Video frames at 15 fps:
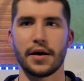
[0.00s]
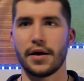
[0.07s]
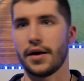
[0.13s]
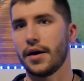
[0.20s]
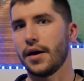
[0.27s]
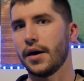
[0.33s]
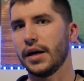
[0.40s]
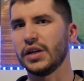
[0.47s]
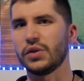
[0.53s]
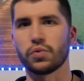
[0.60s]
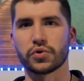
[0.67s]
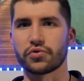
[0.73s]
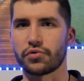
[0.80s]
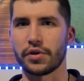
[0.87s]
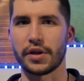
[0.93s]
Uh, it
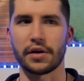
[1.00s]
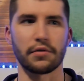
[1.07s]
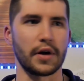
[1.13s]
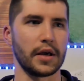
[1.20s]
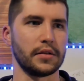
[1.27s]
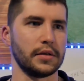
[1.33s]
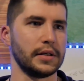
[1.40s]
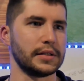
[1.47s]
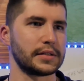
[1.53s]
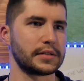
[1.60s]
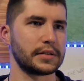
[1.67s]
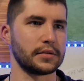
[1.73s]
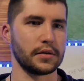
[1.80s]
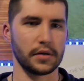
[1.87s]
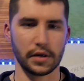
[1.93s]
was really great.
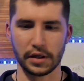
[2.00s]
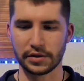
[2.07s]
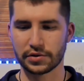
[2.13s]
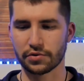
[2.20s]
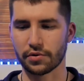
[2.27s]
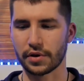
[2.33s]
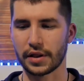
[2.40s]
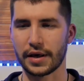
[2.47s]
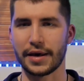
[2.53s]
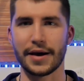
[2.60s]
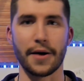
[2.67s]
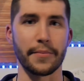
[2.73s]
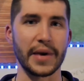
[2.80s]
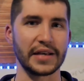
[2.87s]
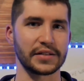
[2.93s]
It's uh, it's really
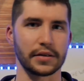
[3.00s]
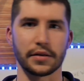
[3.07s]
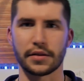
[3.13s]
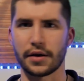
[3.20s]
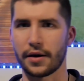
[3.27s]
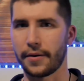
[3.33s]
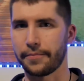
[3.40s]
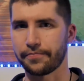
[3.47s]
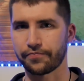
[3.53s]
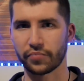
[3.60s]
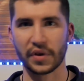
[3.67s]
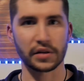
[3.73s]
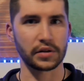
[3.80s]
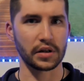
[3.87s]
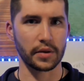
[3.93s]
amazing the
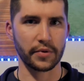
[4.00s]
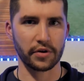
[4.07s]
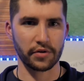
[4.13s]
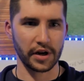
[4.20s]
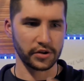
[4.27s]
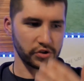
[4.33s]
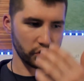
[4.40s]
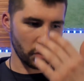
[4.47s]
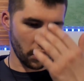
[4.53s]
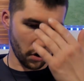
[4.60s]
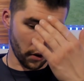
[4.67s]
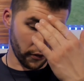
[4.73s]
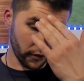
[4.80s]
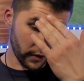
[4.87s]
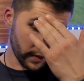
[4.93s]
um, dynamic range
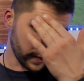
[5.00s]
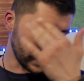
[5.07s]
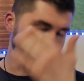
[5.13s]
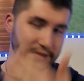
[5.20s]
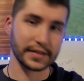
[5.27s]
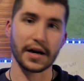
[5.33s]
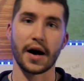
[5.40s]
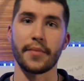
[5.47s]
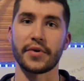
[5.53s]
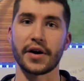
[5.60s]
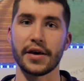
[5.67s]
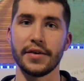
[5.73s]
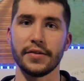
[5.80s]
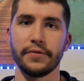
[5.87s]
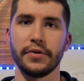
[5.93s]
of this
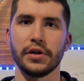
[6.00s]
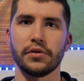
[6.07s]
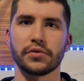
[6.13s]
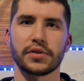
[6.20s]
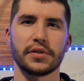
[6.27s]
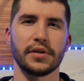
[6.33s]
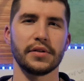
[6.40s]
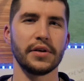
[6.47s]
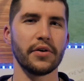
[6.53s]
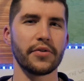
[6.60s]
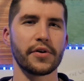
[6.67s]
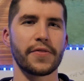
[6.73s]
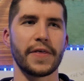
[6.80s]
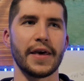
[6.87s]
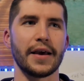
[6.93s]
camera in the videos. The
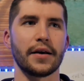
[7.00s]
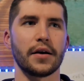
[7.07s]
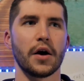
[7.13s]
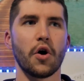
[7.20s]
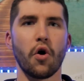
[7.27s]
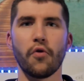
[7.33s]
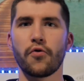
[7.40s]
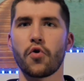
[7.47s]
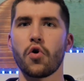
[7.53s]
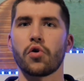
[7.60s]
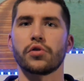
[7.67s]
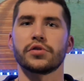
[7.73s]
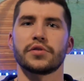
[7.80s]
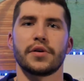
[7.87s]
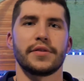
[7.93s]
other thing, of
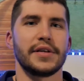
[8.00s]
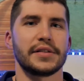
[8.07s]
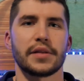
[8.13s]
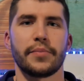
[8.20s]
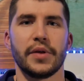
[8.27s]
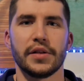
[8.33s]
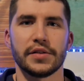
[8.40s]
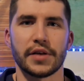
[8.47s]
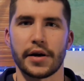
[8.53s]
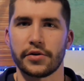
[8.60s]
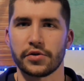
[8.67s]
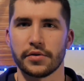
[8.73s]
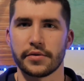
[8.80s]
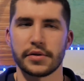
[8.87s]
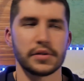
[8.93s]
course, the stabilization.